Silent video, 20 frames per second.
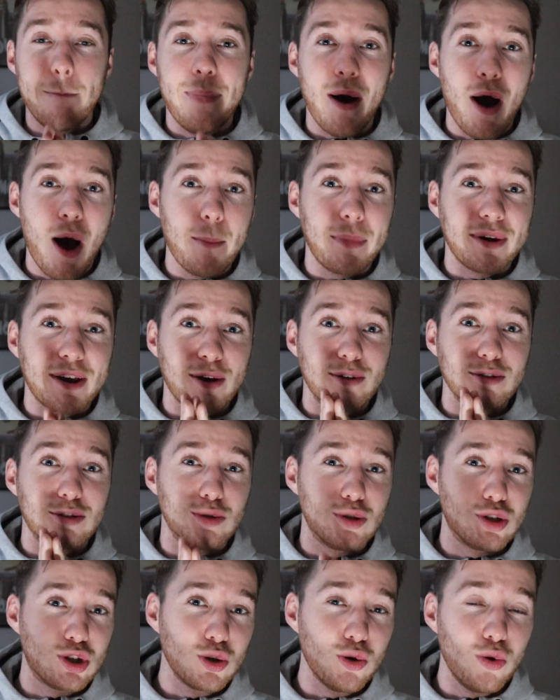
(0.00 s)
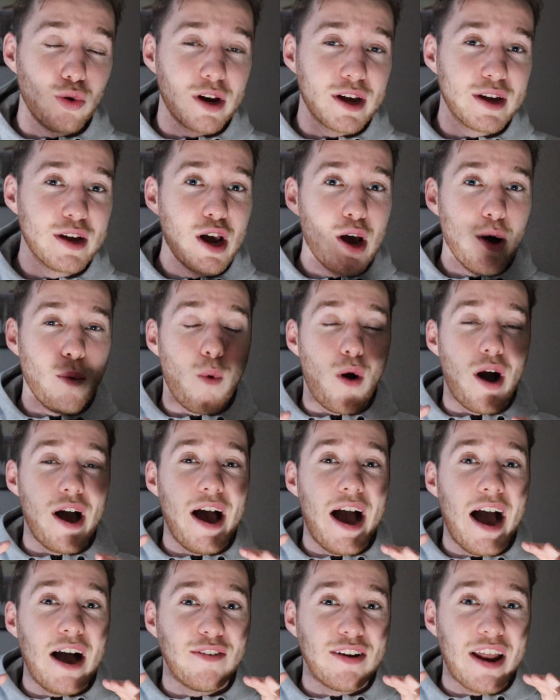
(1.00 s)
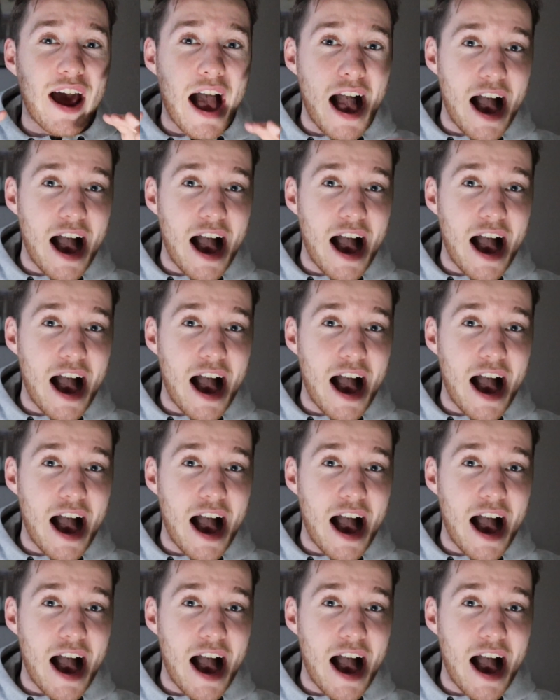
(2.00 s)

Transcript: but I'm going to get onto shortly why I haven't